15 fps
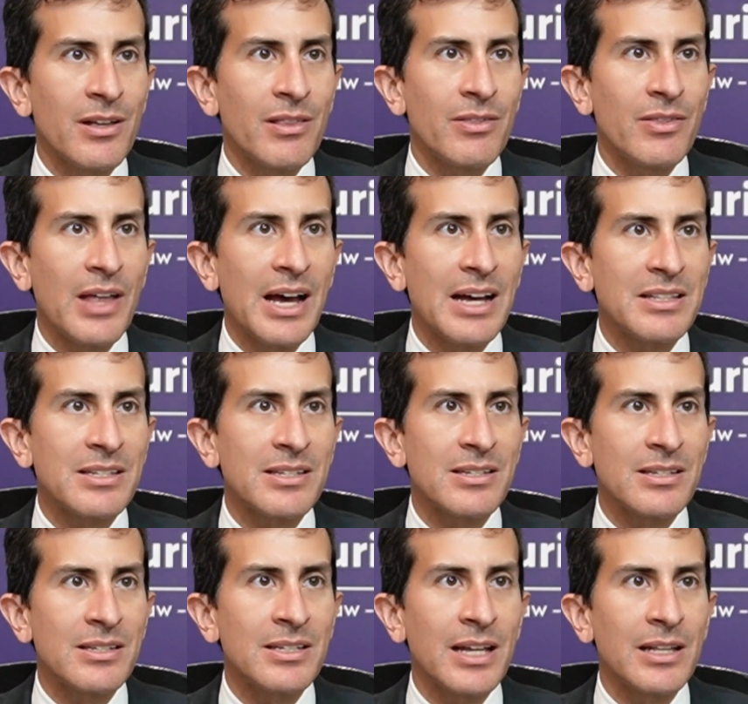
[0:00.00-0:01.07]
that's
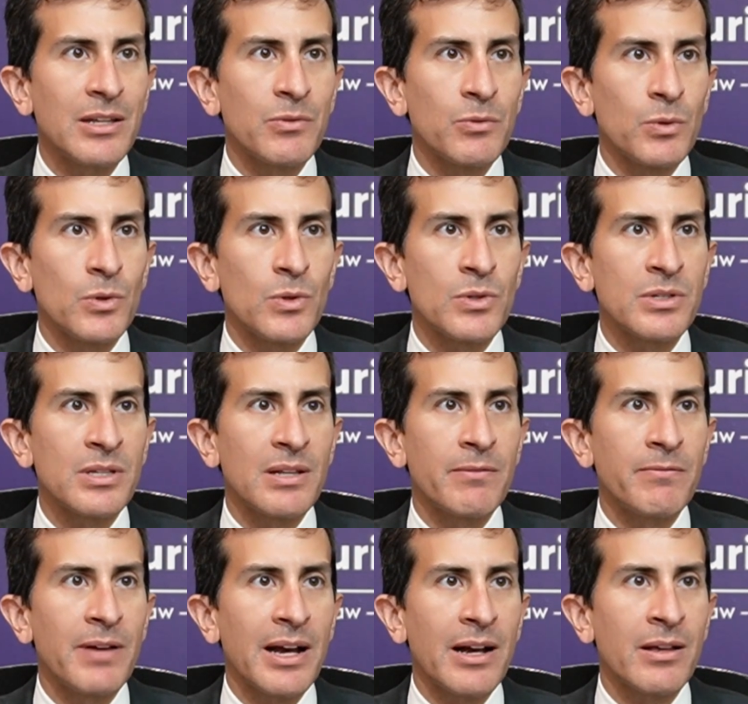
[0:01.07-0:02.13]
setting rules that
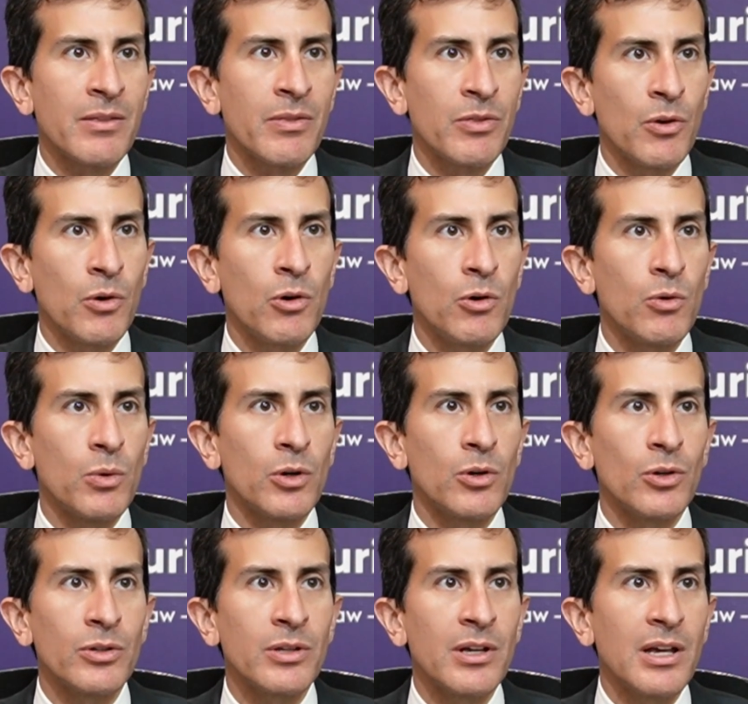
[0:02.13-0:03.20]
affect the whole
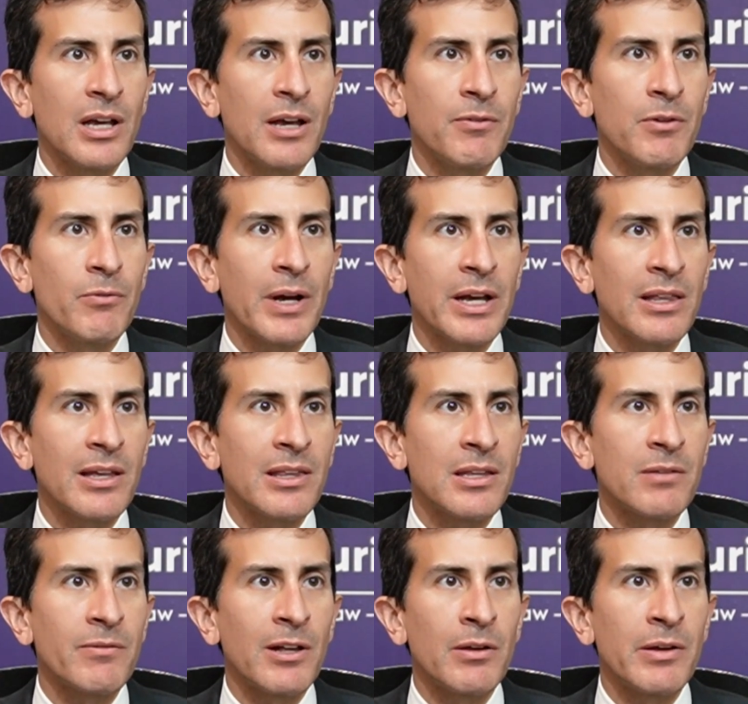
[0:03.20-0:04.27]
world. If the
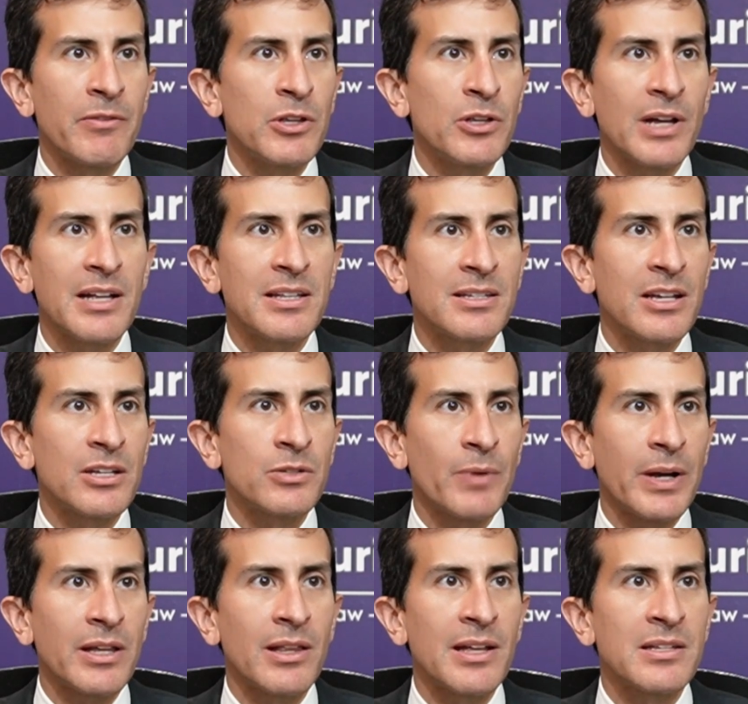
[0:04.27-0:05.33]
United States
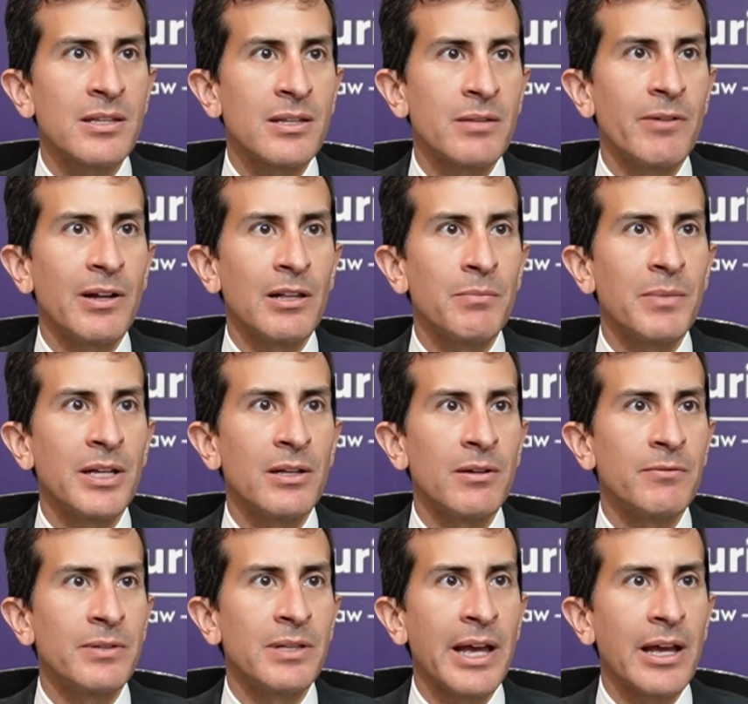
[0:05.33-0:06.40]
regulates the development
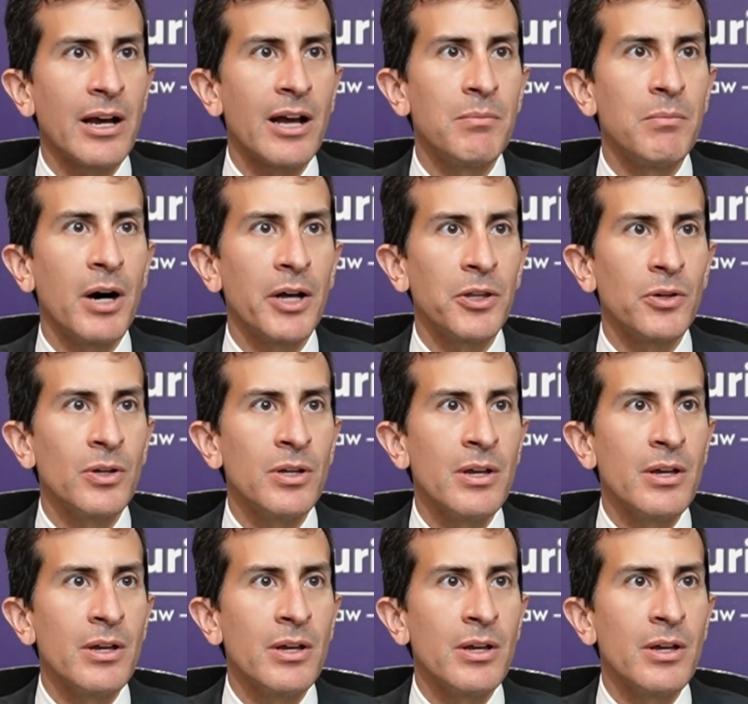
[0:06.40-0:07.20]
of an AI model